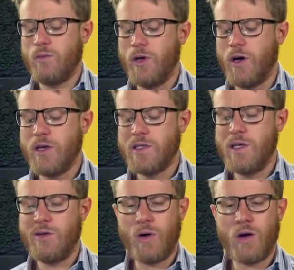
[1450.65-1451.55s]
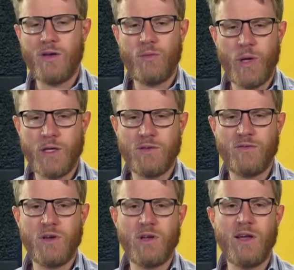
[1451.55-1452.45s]
we are seeing quite a lot of pension
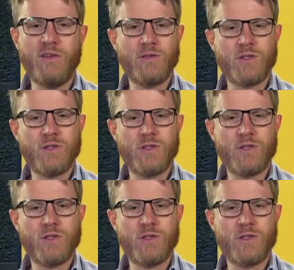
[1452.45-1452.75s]
fund and life